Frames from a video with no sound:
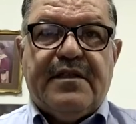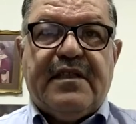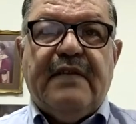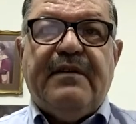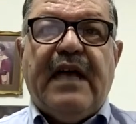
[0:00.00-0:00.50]

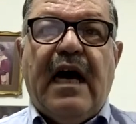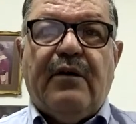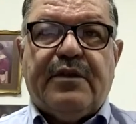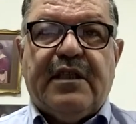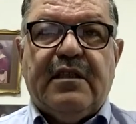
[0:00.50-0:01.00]
Stephen
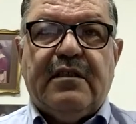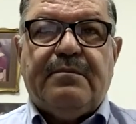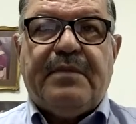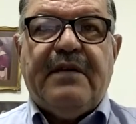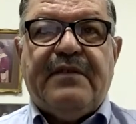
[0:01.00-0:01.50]
Hawking
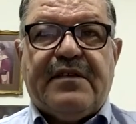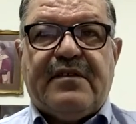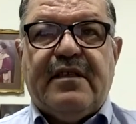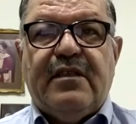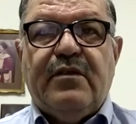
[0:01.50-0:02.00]

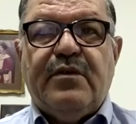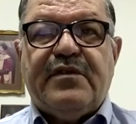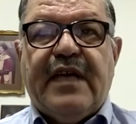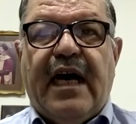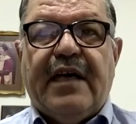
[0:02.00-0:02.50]
previously
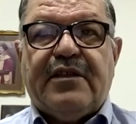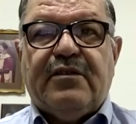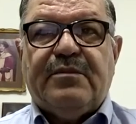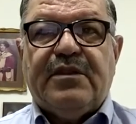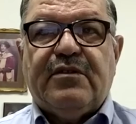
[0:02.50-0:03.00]
used the
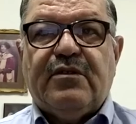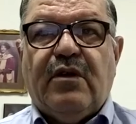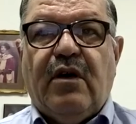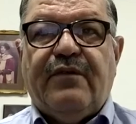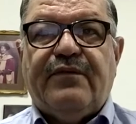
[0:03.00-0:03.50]
argument
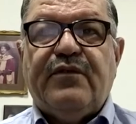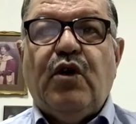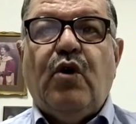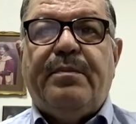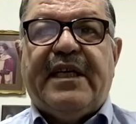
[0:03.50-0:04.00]
of
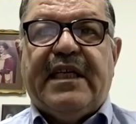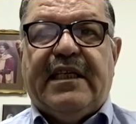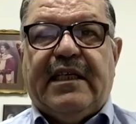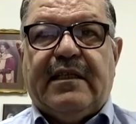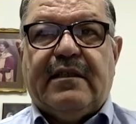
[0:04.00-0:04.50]
no
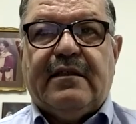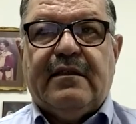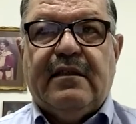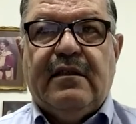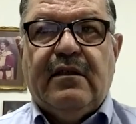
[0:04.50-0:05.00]
beginning
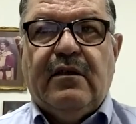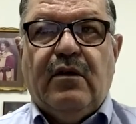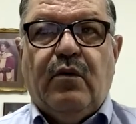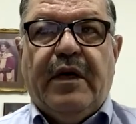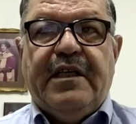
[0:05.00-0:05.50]

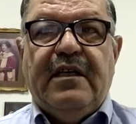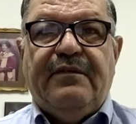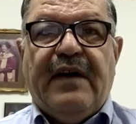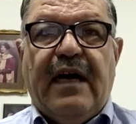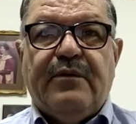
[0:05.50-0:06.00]
when he
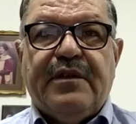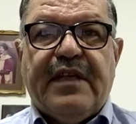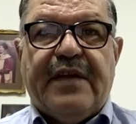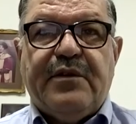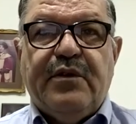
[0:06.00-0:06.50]
found
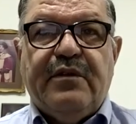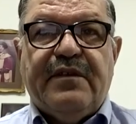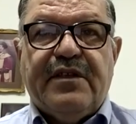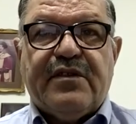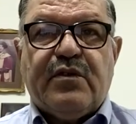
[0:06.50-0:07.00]
that the
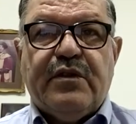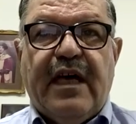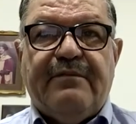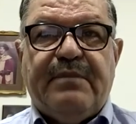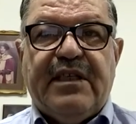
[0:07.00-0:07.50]
universe could
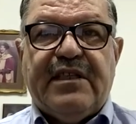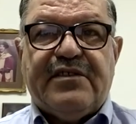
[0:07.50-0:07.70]
have been